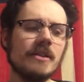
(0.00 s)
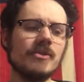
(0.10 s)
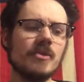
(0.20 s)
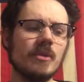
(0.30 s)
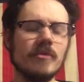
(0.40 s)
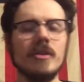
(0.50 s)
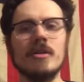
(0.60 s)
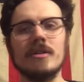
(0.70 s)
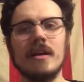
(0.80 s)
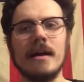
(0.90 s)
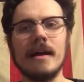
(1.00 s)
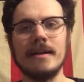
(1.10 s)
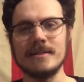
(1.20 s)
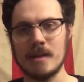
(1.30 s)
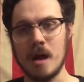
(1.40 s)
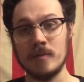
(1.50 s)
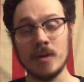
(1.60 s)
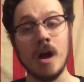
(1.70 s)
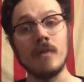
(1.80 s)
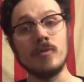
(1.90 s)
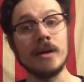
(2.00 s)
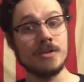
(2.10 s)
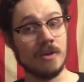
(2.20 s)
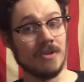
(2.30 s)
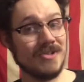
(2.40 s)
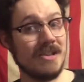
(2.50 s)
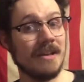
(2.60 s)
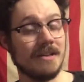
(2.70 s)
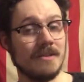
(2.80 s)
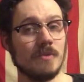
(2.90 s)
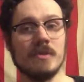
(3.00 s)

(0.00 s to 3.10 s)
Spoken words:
sort of along the lines of a novel by Charles Dickens.